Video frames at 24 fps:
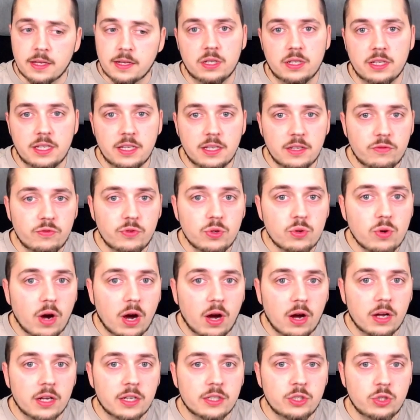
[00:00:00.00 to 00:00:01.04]
If you
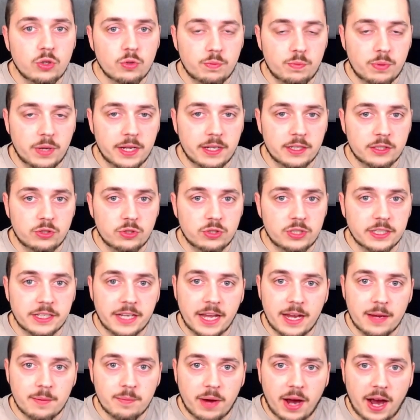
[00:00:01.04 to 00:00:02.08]
are a new player to the
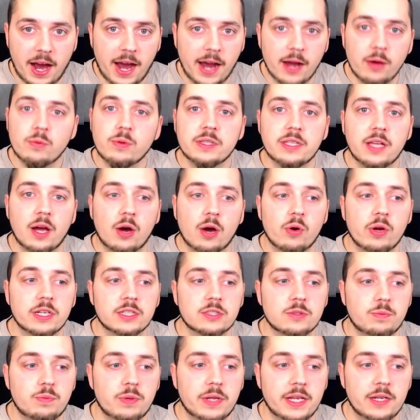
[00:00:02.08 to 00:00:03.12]
game, I will now
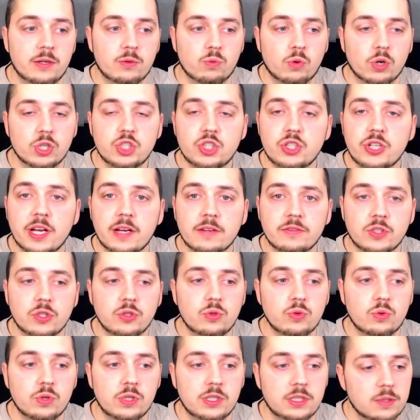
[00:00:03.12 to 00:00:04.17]
explain what you have to
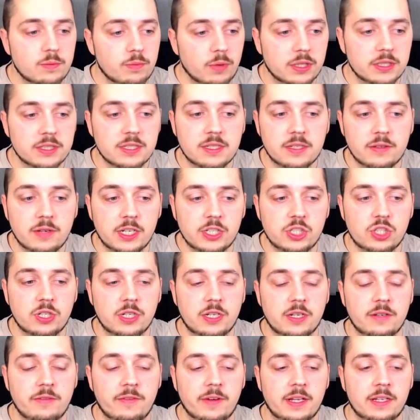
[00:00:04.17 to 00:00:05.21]
do in the Monster Mash
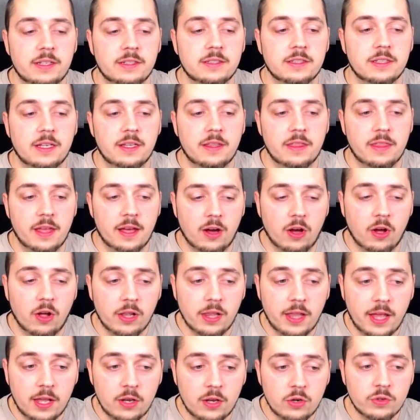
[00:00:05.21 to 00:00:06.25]
event, in the All
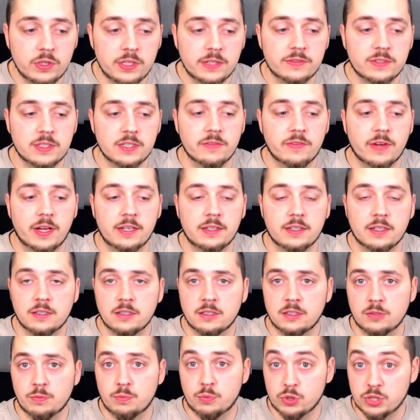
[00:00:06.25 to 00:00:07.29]
Hallows Eve event,
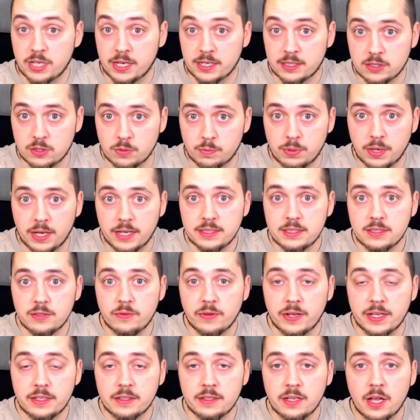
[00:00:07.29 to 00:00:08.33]
and the Protect Supplies
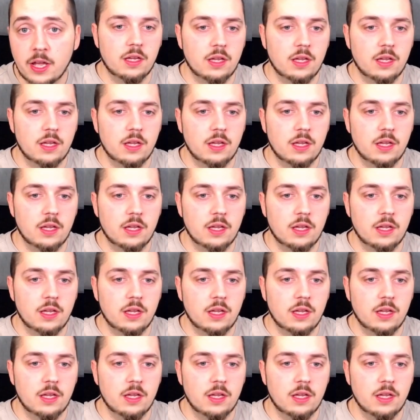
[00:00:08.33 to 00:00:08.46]
event.